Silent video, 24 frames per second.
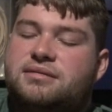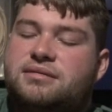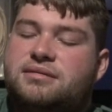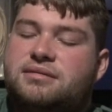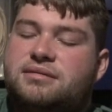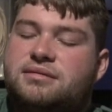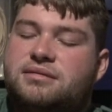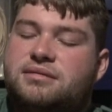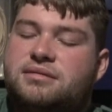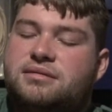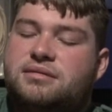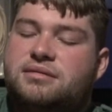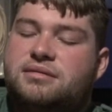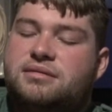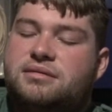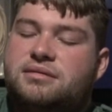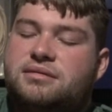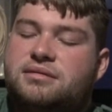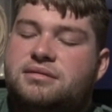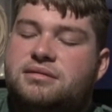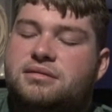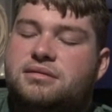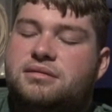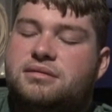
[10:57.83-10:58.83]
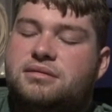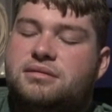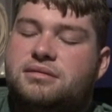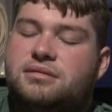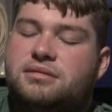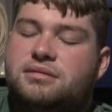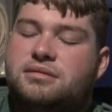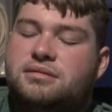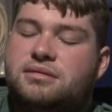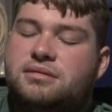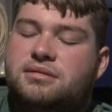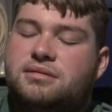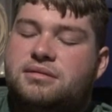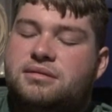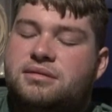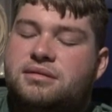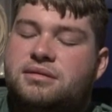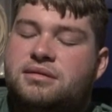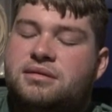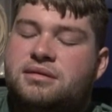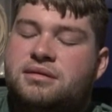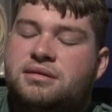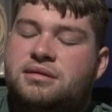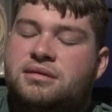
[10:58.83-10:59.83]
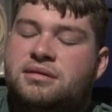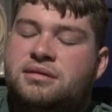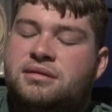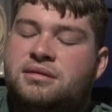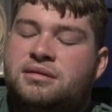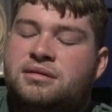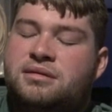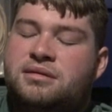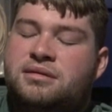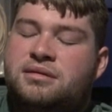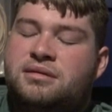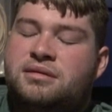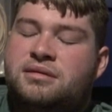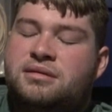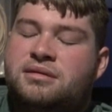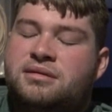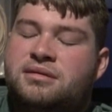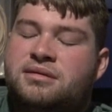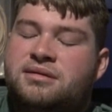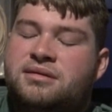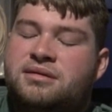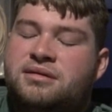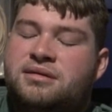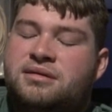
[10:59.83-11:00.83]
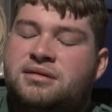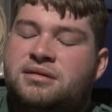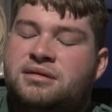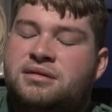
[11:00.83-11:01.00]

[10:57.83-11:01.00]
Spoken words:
(no one is talking)